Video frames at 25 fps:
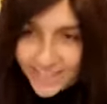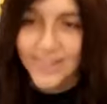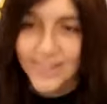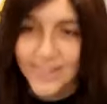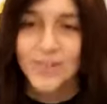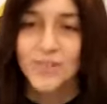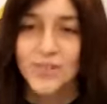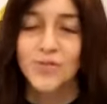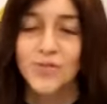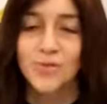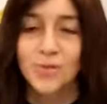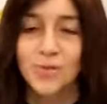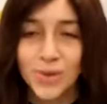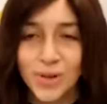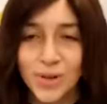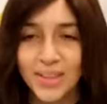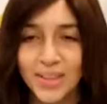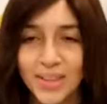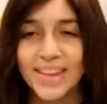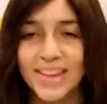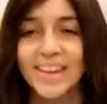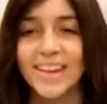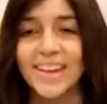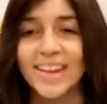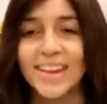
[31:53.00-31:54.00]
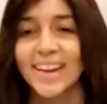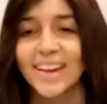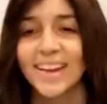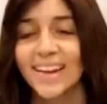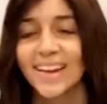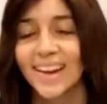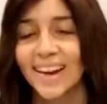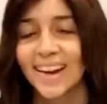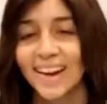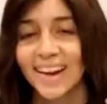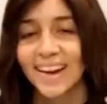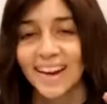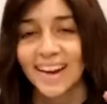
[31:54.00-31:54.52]
truly
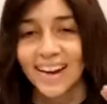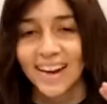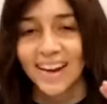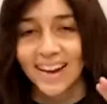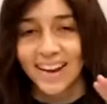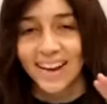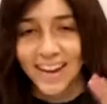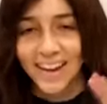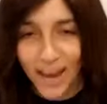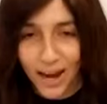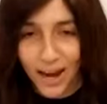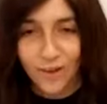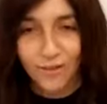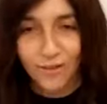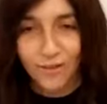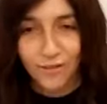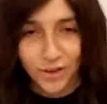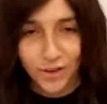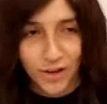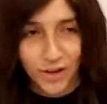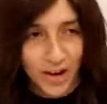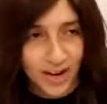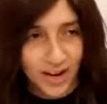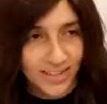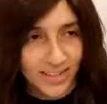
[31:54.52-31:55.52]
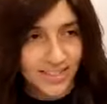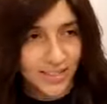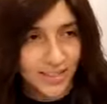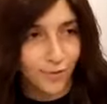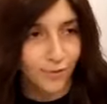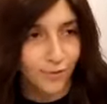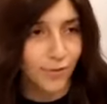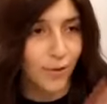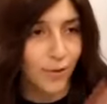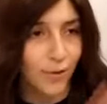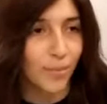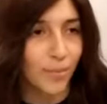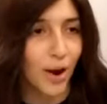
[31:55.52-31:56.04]
care for us
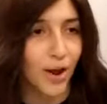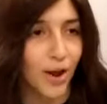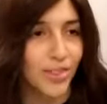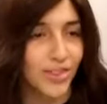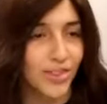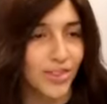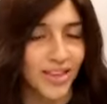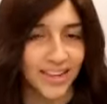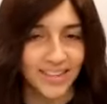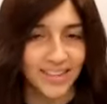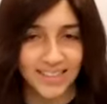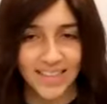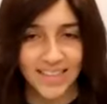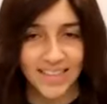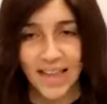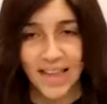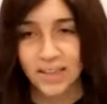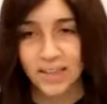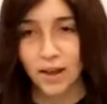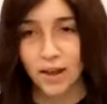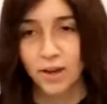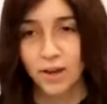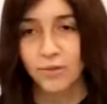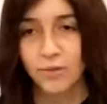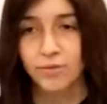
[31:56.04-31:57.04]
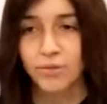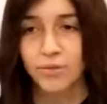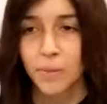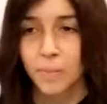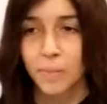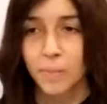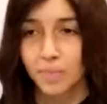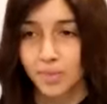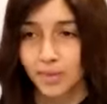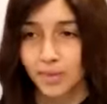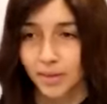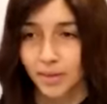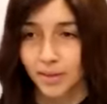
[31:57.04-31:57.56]
from the extent of
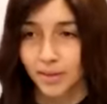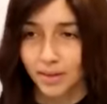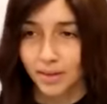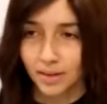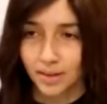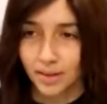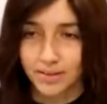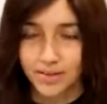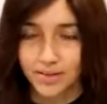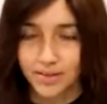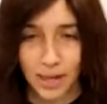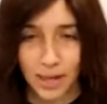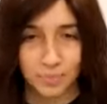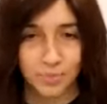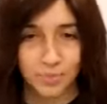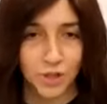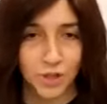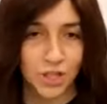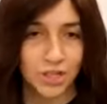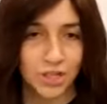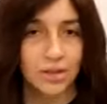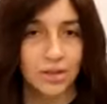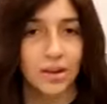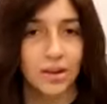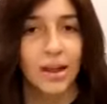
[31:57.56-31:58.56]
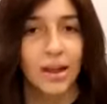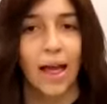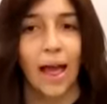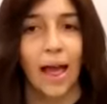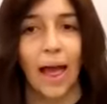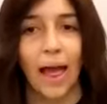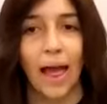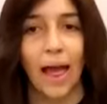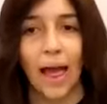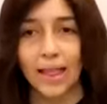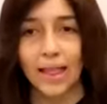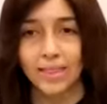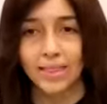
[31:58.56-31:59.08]
conception
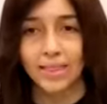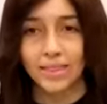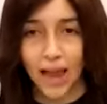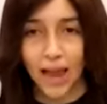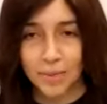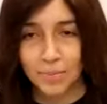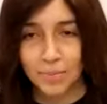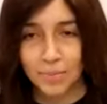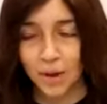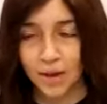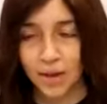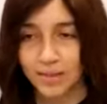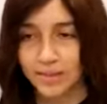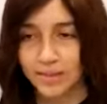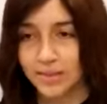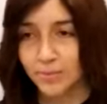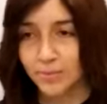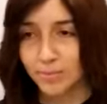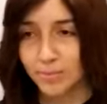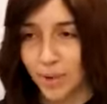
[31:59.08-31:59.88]
and 9 months of